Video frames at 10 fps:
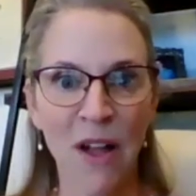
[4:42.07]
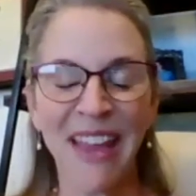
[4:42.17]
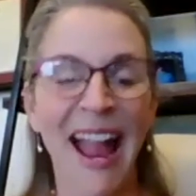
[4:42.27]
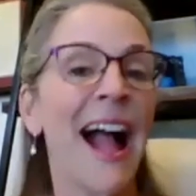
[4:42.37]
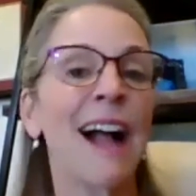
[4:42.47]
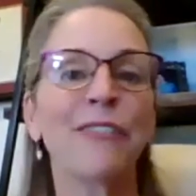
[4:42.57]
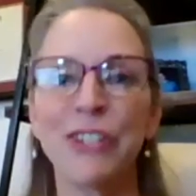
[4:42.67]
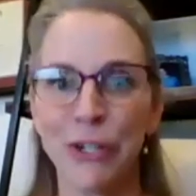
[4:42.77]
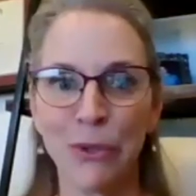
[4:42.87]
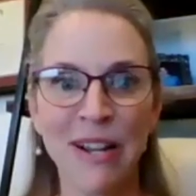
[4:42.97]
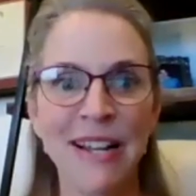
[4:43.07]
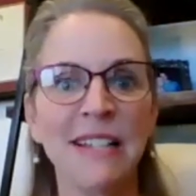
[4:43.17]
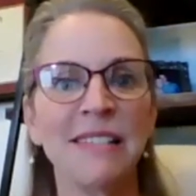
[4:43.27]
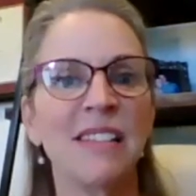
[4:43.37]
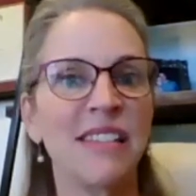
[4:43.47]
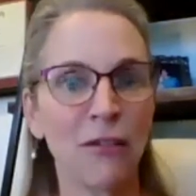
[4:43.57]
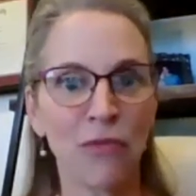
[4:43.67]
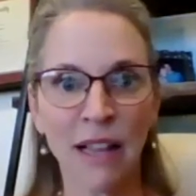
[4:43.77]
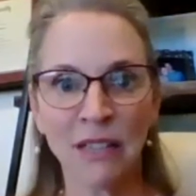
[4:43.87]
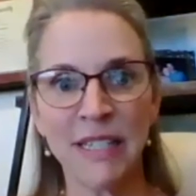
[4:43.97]
They have to, to stay
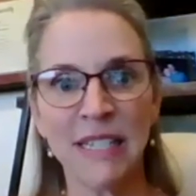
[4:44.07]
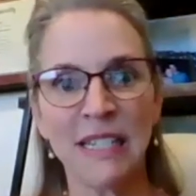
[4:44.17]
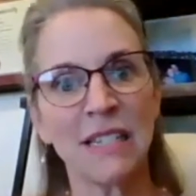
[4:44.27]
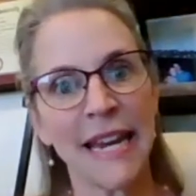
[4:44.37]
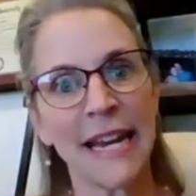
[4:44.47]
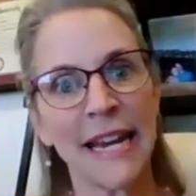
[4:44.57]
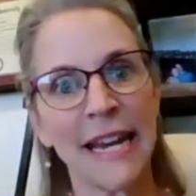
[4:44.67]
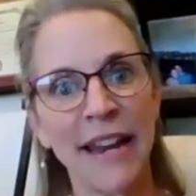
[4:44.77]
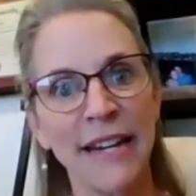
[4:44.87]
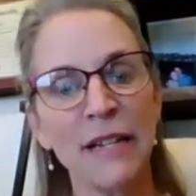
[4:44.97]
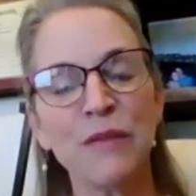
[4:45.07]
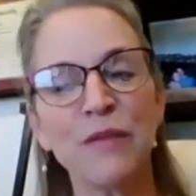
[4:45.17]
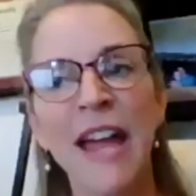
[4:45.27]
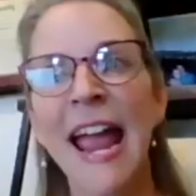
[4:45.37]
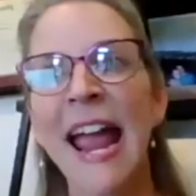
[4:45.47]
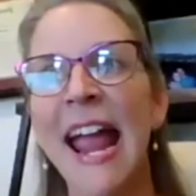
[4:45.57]
relevant, to stay competitive.